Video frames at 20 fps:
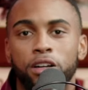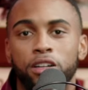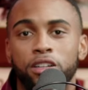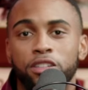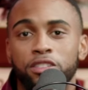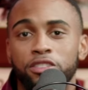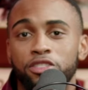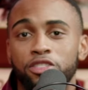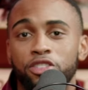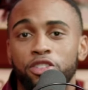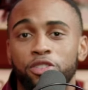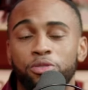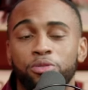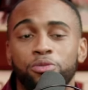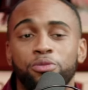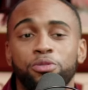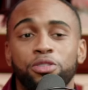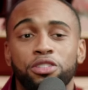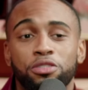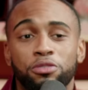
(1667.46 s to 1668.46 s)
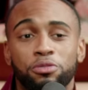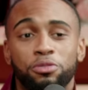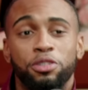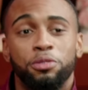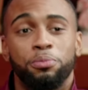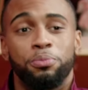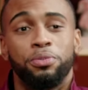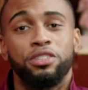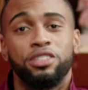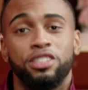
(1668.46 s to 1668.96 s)
You know, we
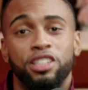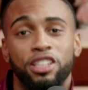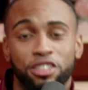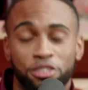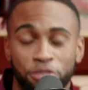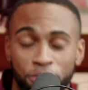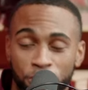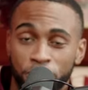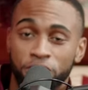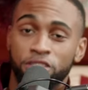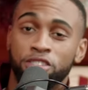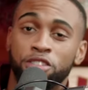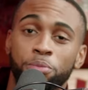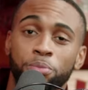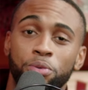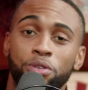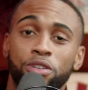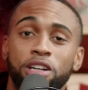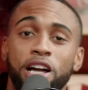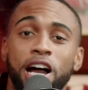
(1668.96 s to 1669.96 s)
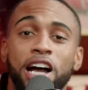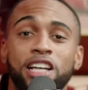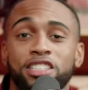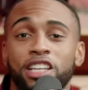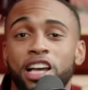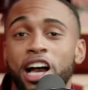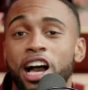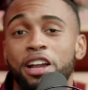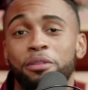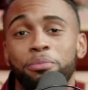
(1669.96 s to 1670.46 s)
appreciate the support.
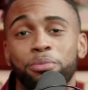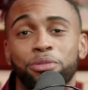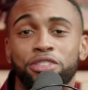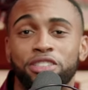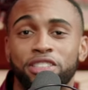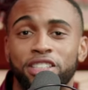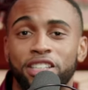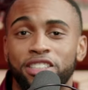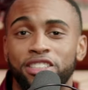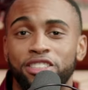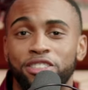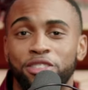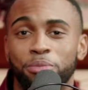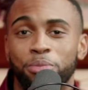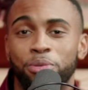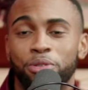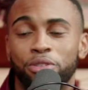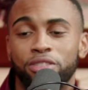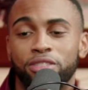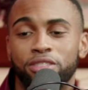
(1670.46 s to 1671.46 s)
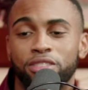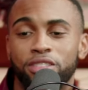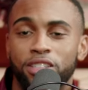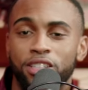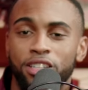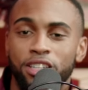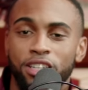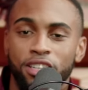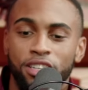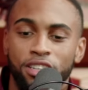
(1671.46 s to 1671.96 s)
I appreciate the support.
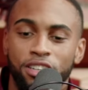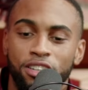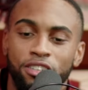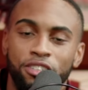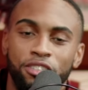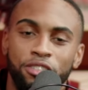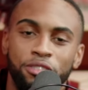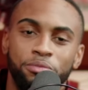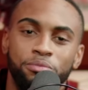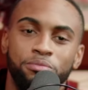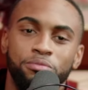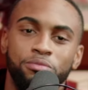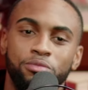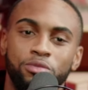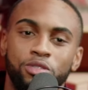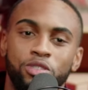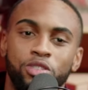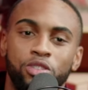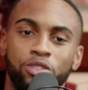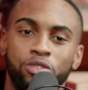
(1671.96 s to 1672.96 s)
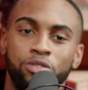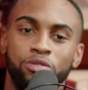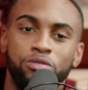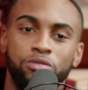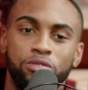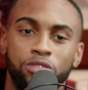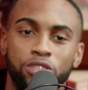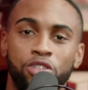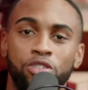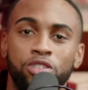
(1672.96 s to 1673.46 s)
You know,
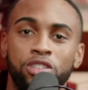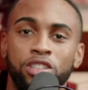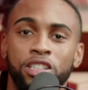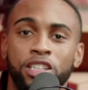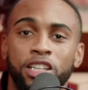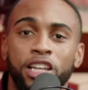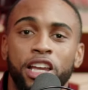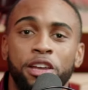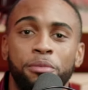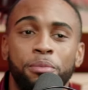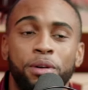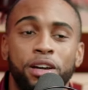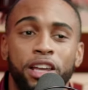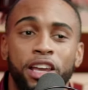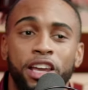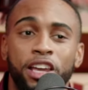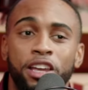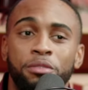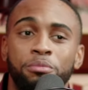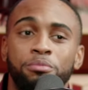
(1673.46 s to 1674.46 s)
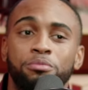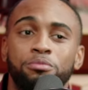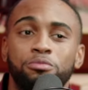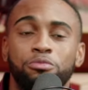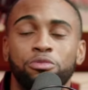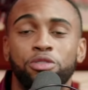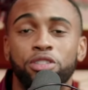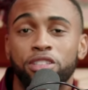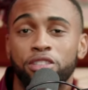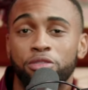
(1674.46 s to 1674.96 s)
going in game by game,
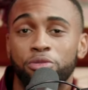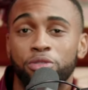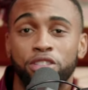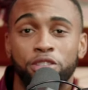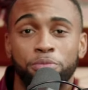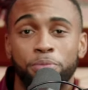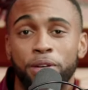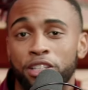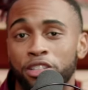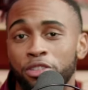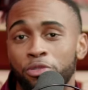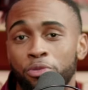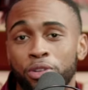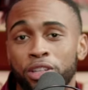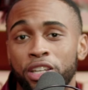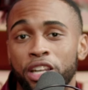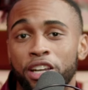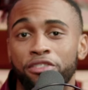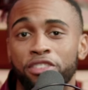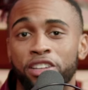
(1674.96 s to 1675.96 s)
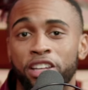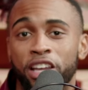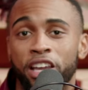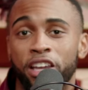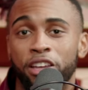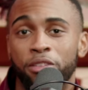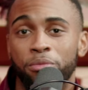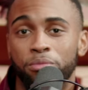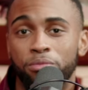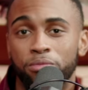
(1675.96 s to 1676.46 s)
we're expecting to win every
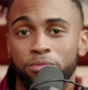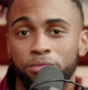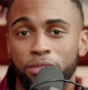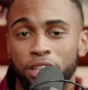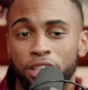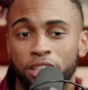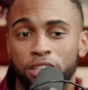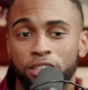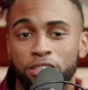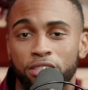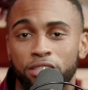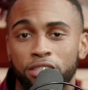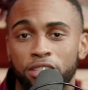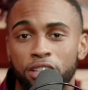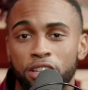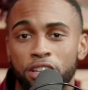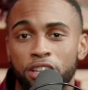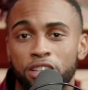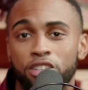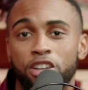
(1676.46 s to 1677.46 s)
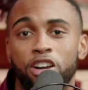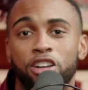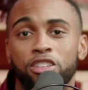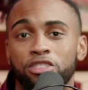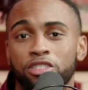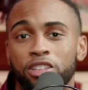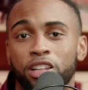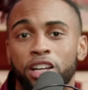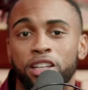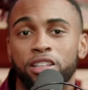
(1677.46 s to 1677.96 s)
game. And y'all are
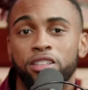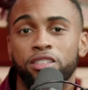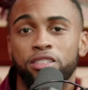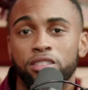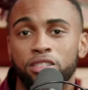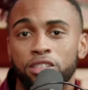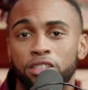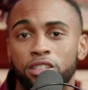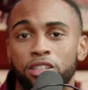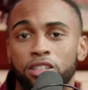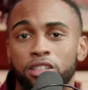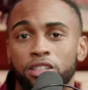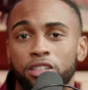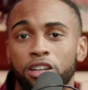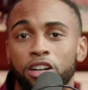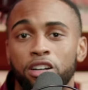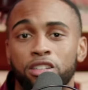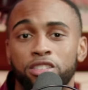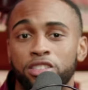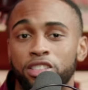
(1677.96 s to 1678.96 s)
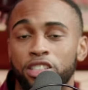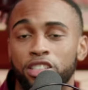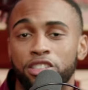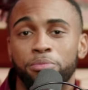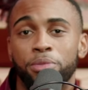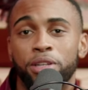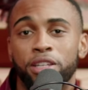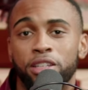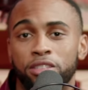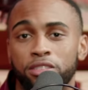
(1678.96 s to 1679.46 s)
like our six
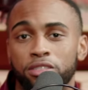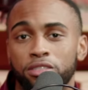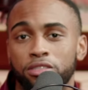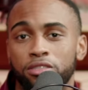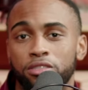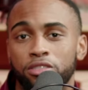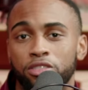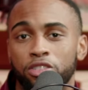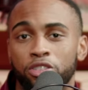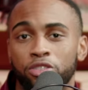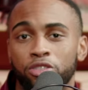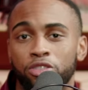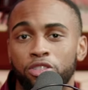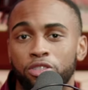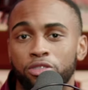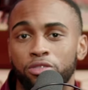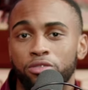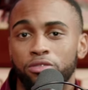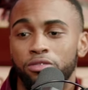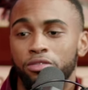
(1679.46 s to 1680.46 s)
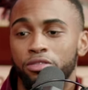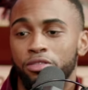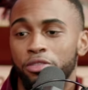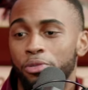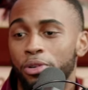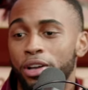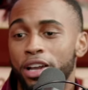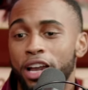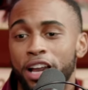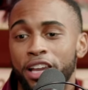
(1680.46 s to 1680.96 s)
man. So, you know, the
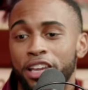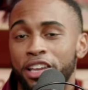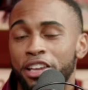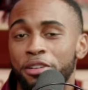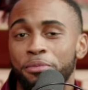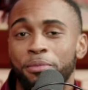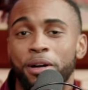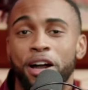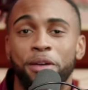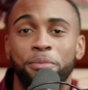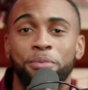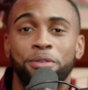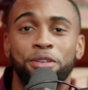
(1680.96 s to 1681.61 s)
way I am hyping